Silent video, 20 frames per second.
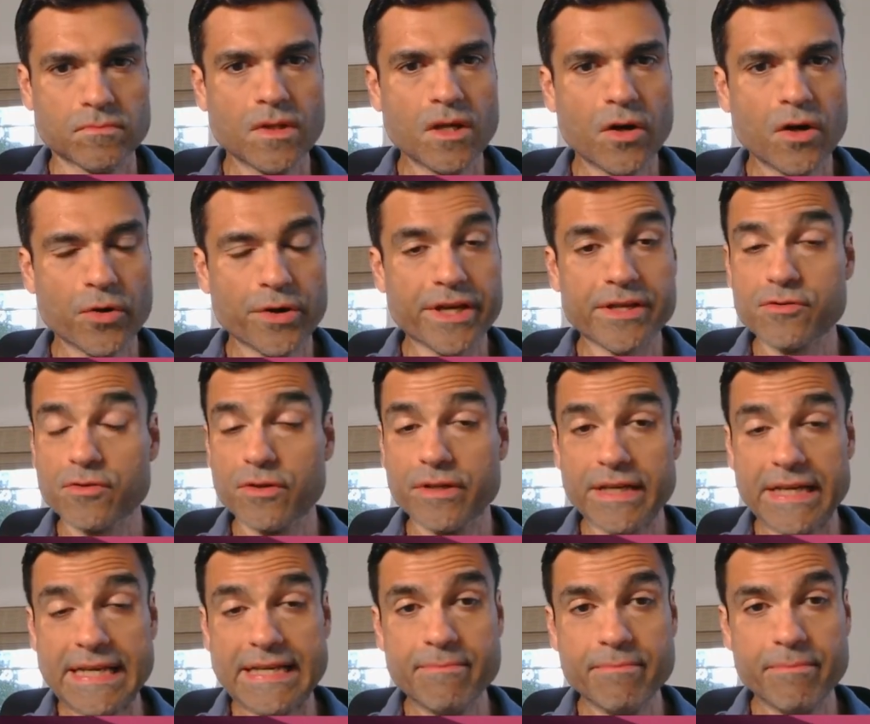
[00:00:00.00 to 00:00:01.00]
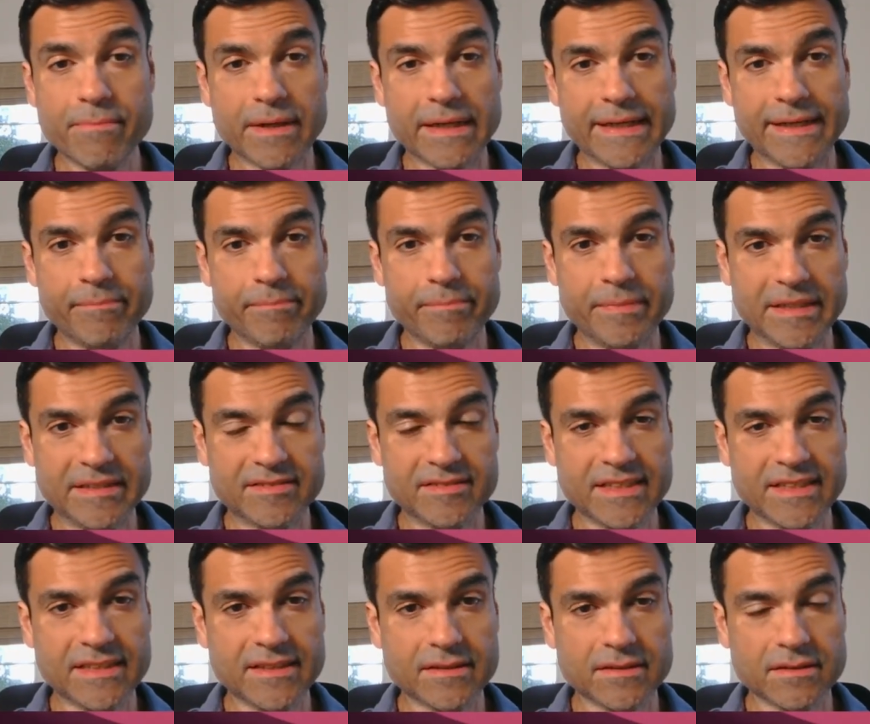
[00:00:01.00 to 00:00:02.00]
Okay, so in my
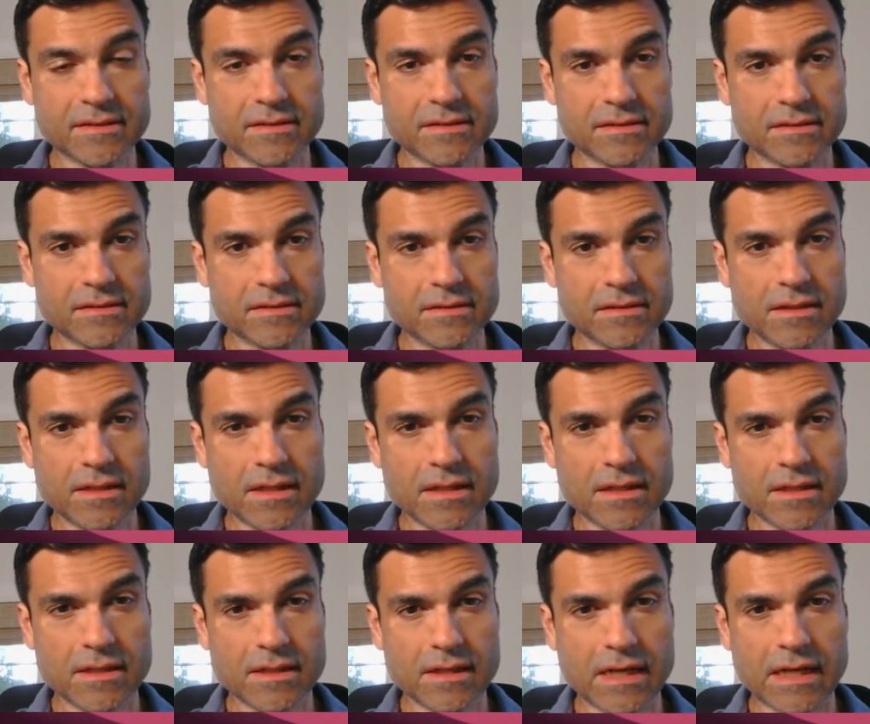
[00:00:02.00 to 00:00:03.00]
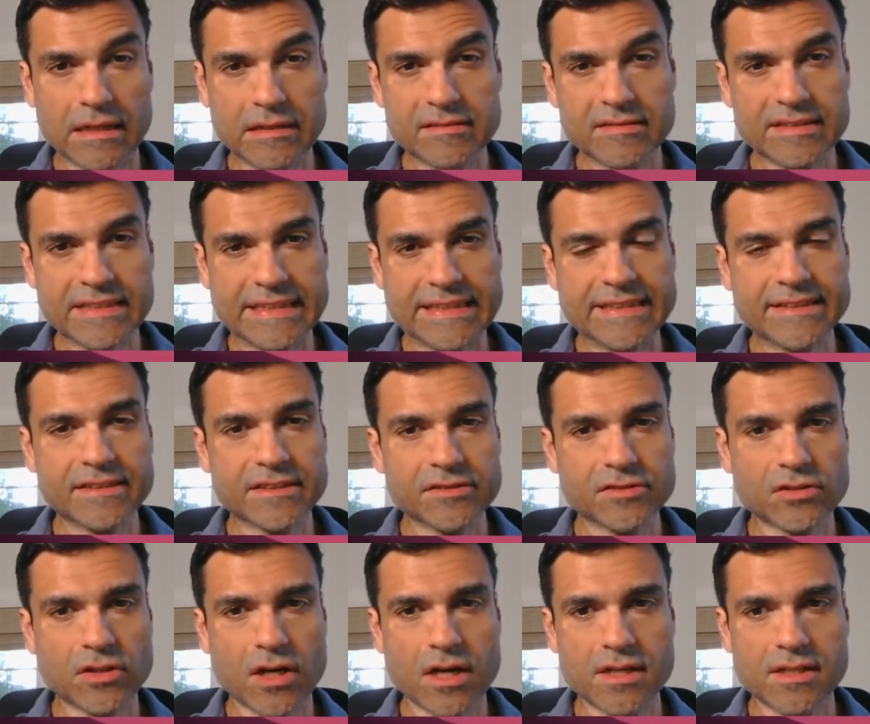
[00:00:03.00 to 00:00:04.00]
basic ask, it does
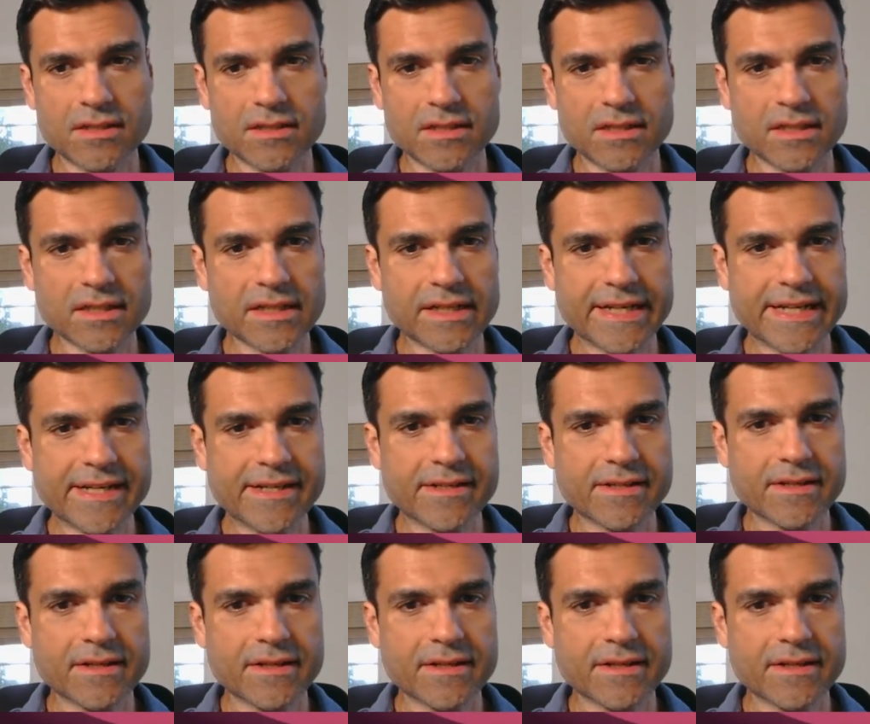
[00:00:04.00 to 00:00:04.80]
not agree.